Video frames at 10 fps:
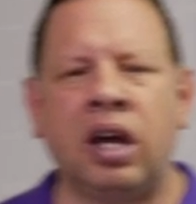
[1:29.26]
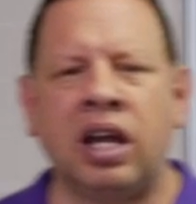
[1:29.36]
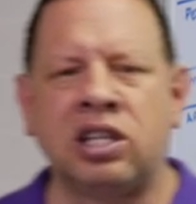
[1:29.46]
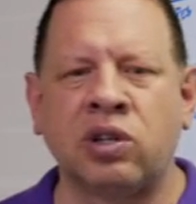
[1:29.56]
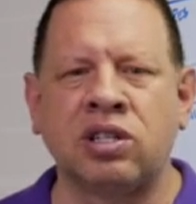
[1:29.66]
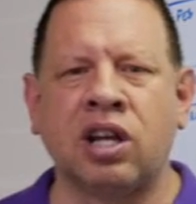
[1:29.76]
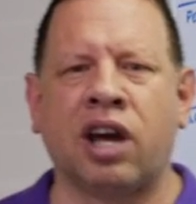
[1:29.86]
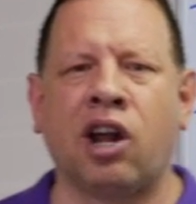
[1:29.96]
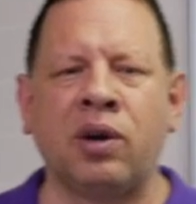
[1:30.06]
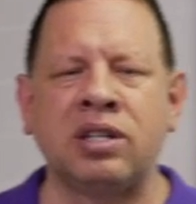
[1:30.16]
And so it's
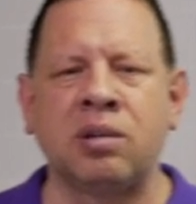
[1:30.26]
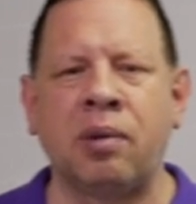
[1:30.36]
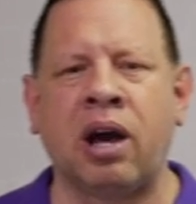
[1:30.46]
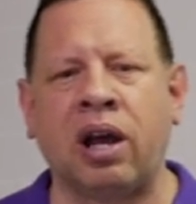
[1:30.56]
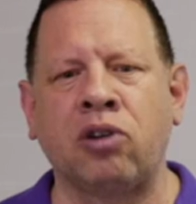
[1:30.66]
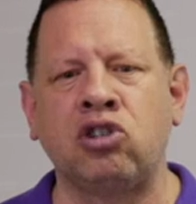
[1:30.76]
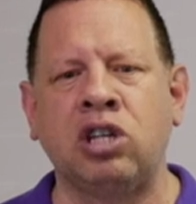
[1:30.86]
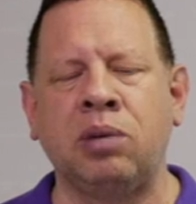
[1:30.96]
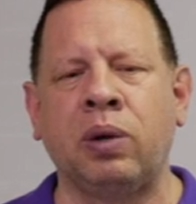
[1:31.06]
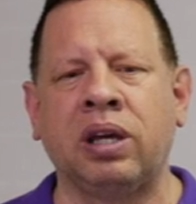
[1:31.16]
not always about how
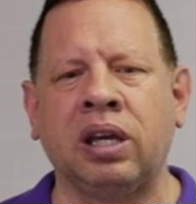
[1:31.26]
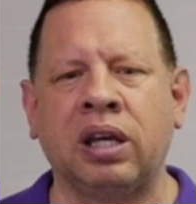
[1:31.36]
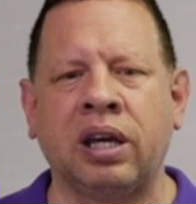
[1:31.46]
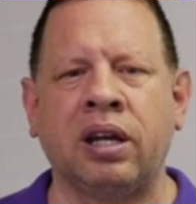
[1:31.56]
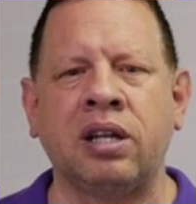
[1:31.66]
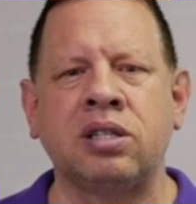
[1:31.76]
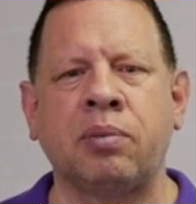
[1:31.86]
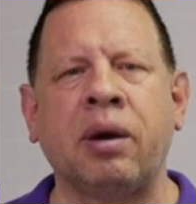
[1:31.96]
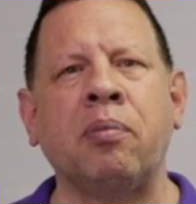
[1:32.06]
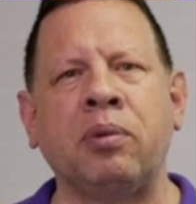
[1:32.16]
cheap we can get it. It's
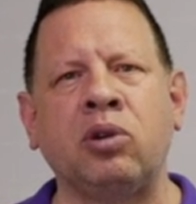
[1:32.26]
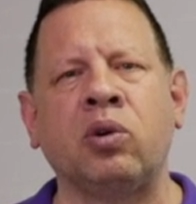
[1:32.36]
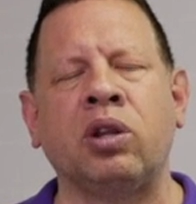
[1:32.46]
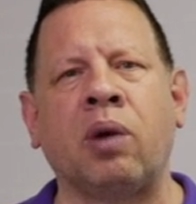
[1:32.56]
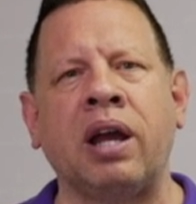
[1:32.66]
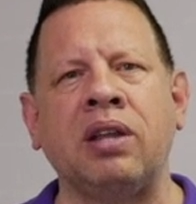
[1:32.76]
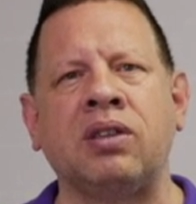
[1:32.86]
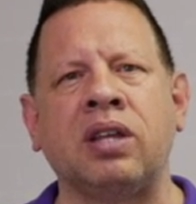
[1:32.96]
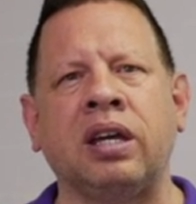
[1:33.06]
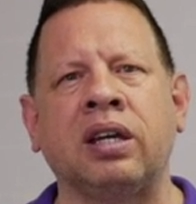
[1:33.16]
about doing the right
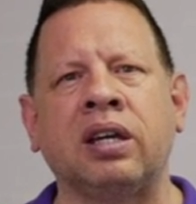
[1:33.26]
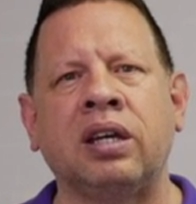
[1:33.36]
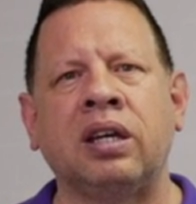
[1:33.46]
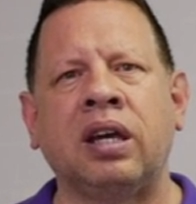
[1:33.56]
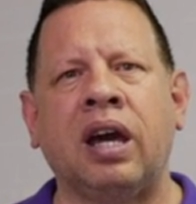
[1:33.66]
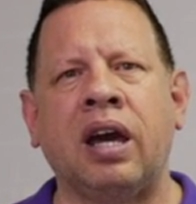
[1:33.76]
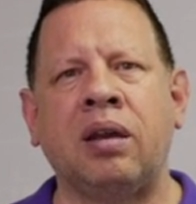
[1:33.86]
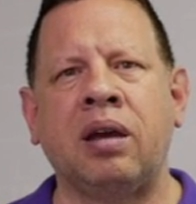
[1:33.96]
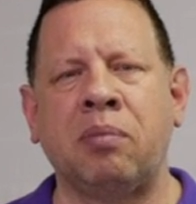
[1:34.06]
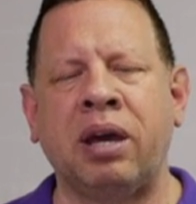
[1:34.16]
thing and,
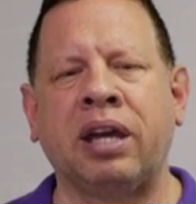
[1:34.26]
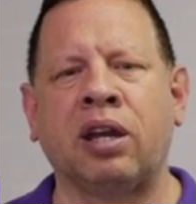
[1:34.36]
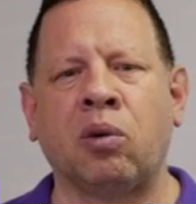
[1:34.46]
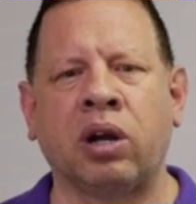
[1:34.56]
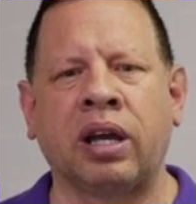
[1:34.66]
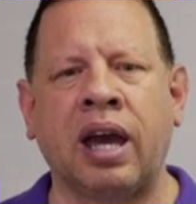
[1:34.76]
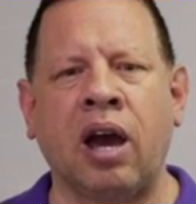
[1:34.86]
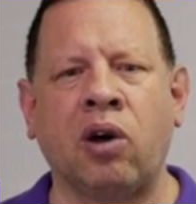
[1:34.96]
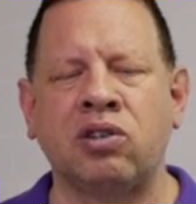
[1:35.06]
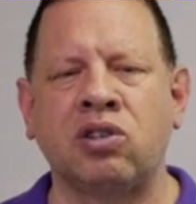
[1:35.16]
and making it work
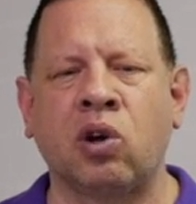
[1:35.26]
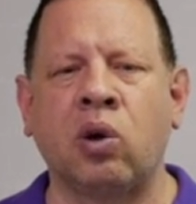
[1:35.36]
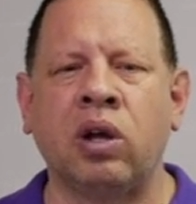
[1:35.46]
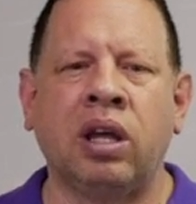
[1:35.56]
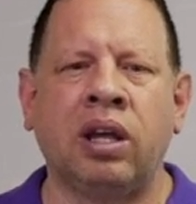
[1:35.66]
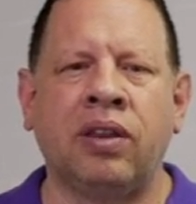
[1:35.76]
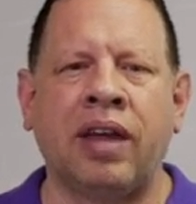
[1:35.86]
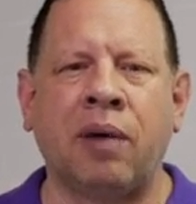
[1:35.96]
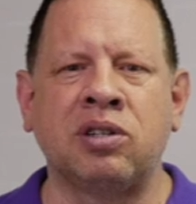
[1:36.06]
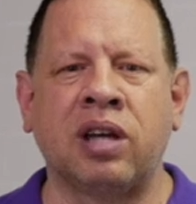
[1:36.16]
out. And so
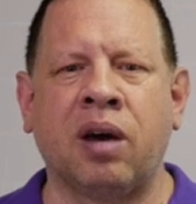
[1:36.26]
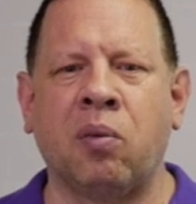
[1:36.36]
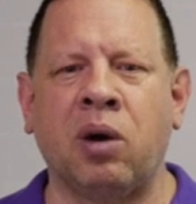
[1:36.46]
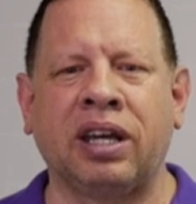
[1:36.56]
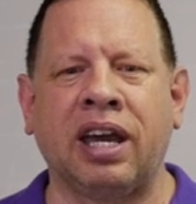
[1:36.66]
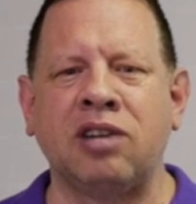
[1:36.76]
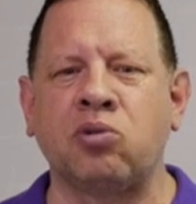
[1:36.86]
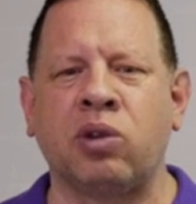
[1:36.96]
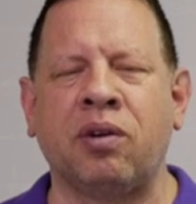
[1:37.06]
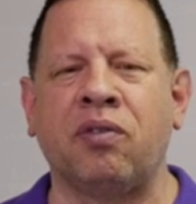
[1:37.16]
that was uh, one
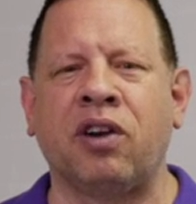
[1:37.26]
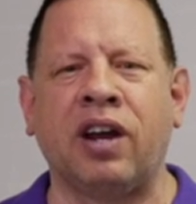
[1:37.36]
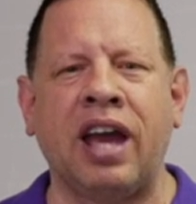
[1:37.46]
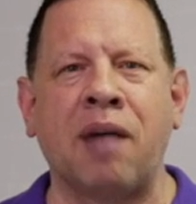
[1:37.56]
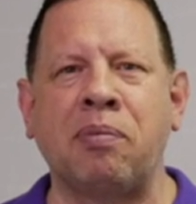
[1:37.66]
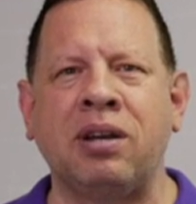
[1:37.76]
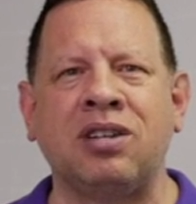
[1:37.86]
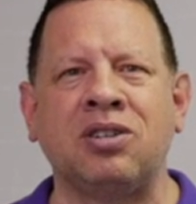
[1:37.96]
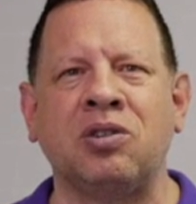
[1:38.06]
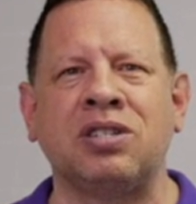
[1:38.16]
case where they were very happy
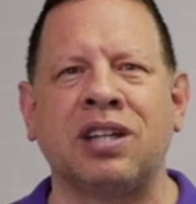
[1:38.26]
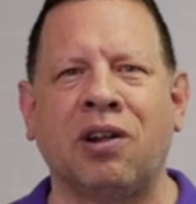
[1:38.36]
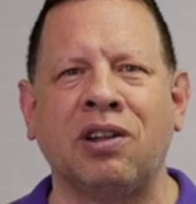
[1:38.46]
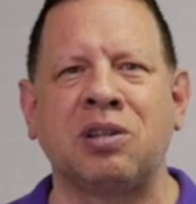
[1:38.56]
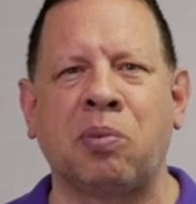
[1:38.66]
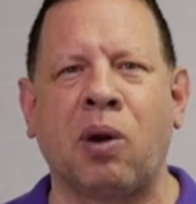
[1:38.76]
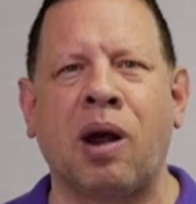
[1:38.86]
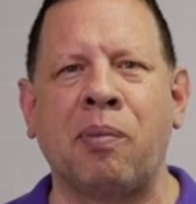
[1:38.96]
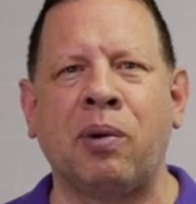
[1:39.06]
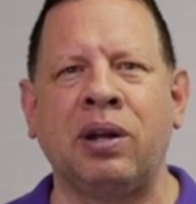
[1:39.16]
to sell us the
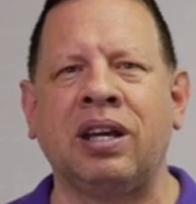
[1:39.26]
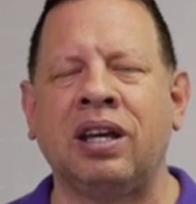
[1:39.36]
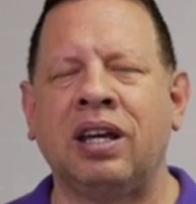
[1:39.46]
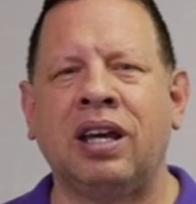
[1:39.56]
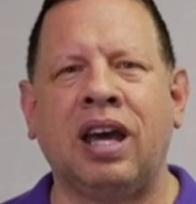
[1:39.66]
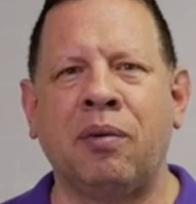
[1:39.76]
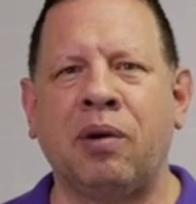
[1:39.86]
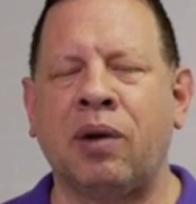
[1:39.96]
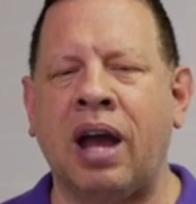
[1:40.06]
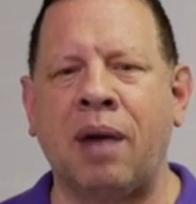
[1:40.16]
property, and
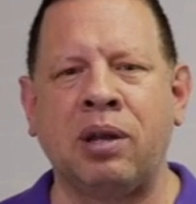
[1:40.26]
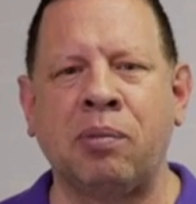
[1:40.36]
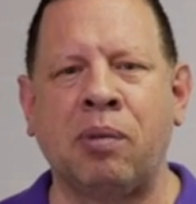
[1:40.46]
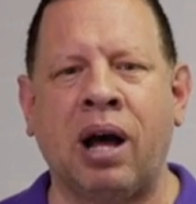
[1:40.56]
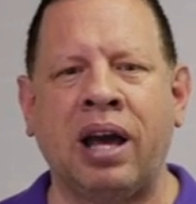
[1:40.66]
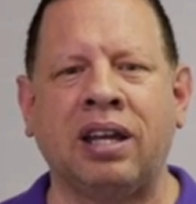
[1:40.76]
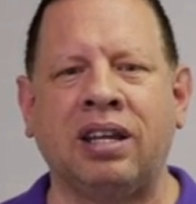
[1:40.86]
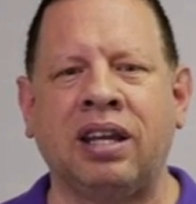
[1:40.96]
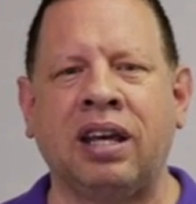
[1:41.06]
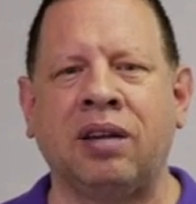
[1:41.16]
we were happy to buy it.
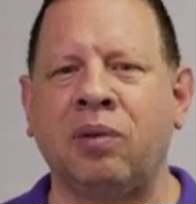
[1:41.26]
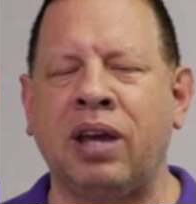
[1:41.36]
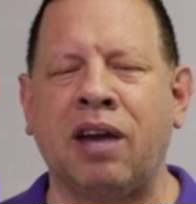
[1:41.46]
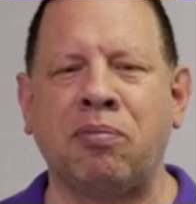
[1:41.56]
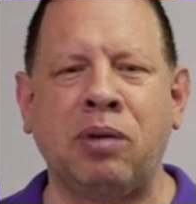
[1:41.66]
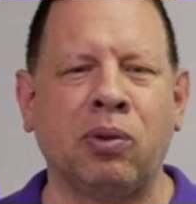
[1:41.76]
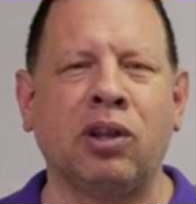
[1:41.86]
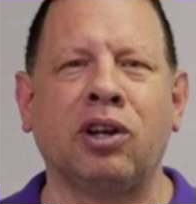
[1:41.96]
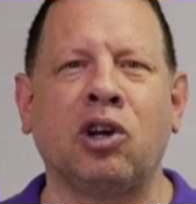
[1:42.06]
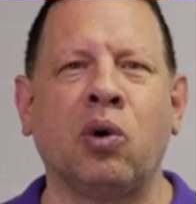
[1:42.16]
And we have people
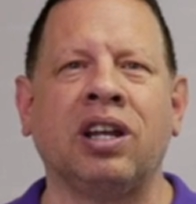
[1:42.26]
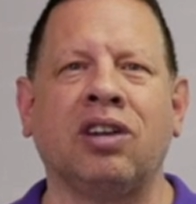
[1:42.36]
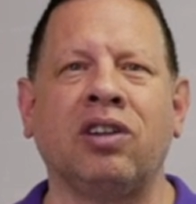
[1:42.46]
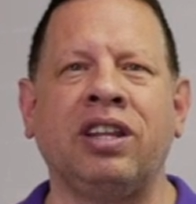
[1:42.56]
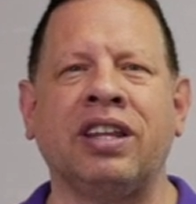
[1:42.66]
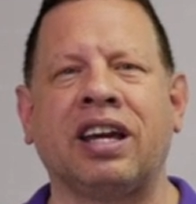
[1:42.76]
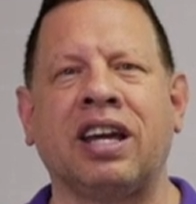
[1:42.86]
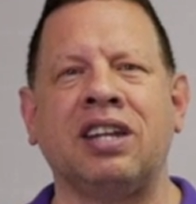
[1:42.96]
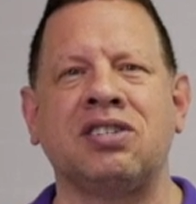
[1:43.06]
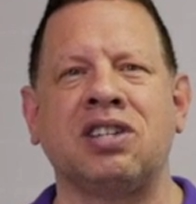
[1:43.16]
who go in and clean that
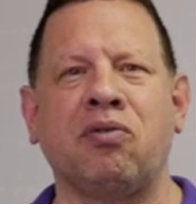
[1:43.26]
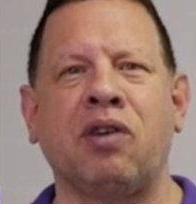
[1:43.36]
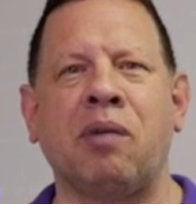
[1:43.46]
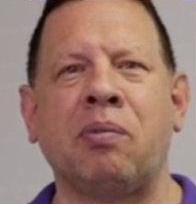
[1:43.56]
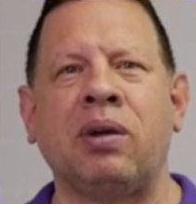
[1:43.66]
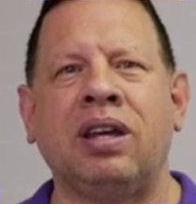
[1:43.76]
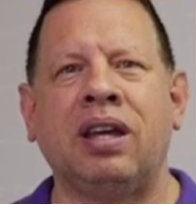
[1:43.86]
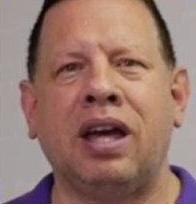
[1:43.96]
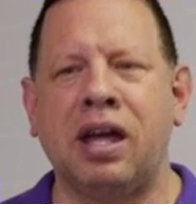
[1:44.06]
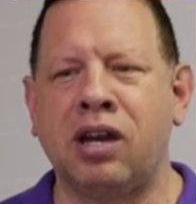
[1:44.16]
kind of stuff up,
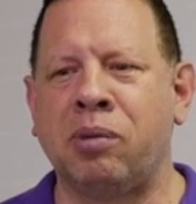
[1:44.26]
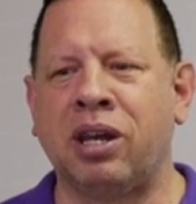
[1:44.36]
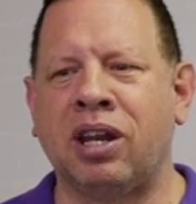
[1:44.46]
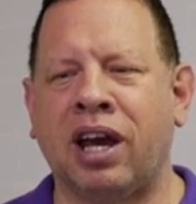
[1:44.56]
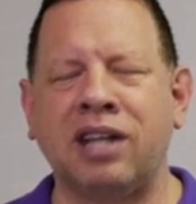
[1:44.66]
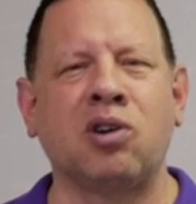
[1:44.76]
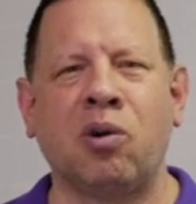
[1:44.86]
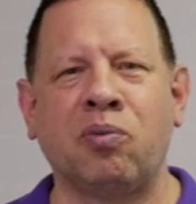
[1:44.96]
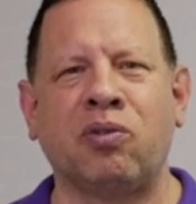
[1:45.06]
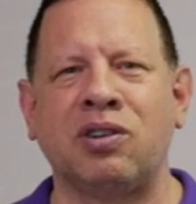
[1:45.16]
and it'll be a nice
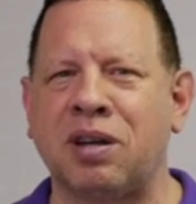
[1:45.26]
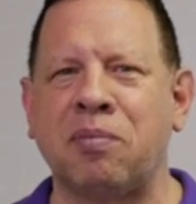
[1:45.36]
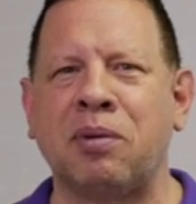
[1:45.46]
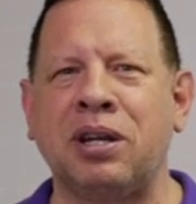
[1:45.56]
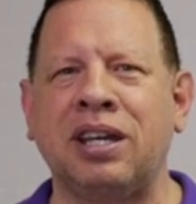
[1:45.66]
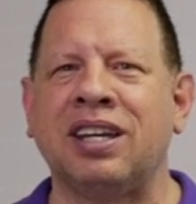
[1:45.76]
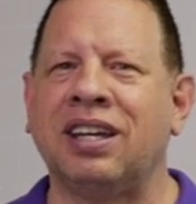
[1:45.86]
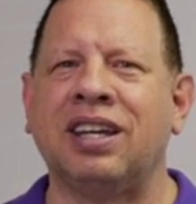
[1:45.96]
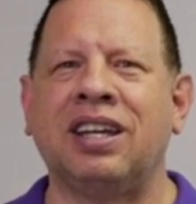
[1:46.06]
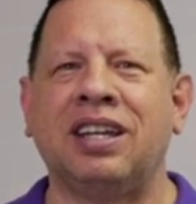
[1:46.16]
home for somebody
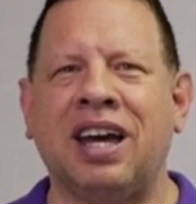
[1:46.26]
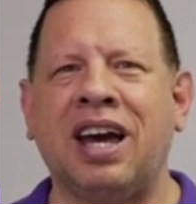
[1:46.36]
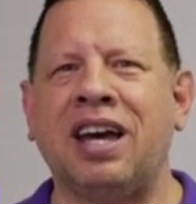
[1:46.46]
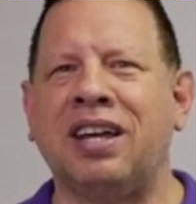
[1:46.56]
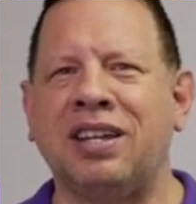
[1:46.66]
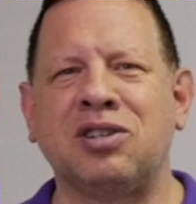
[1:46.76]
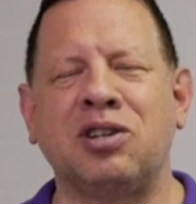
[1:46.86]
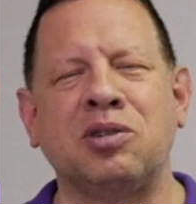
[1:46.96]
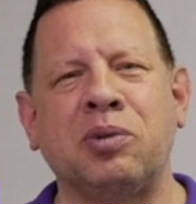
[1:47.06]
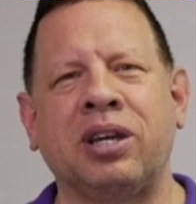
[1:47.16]
uh, as
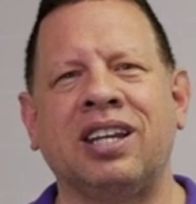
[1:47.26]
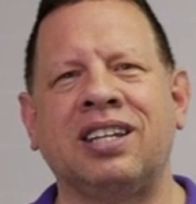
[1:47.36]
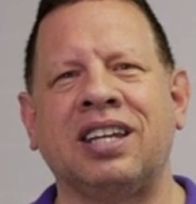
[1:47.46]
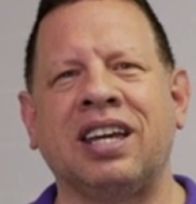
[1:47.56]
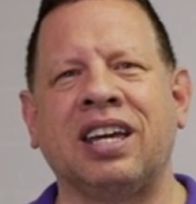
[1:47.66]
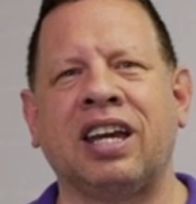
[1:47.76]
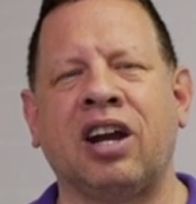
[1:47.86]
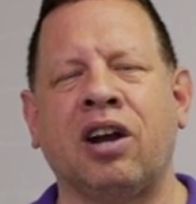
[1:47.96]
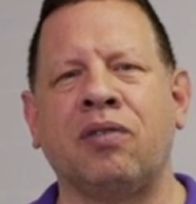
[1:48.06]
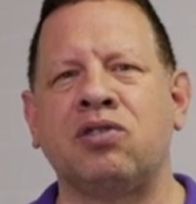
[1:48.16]
soon as we get it taken care of.